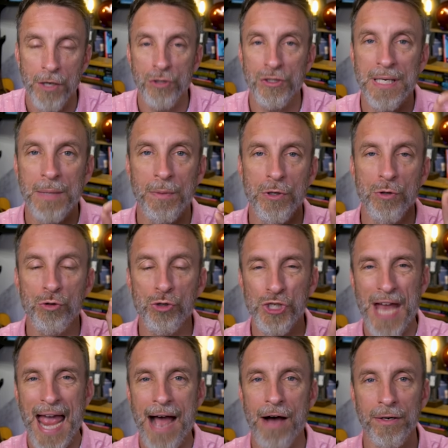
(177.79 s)
You see, when you
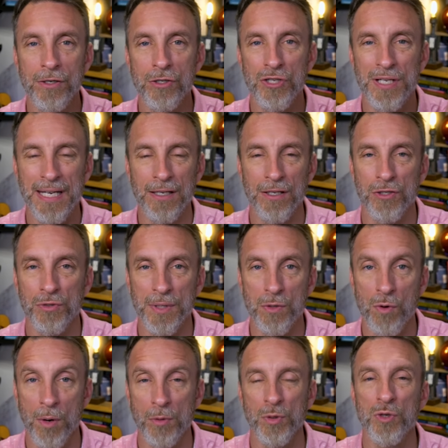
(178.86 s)
challenge the industry
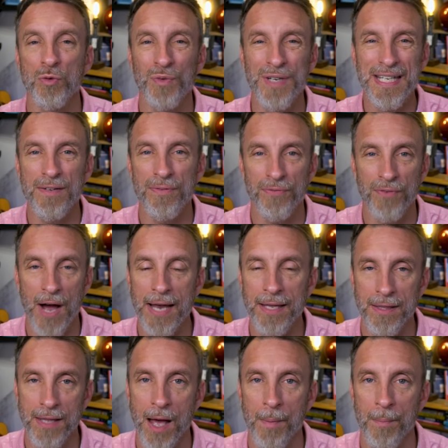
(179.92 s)
norms, when you
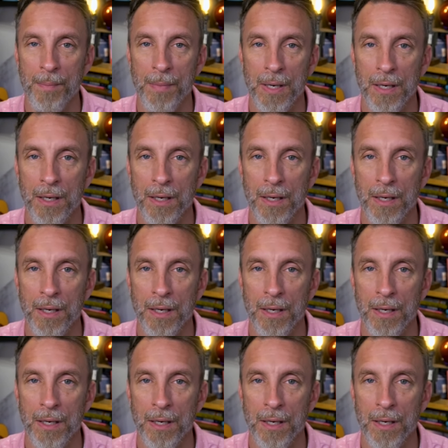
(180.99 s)
redefine them,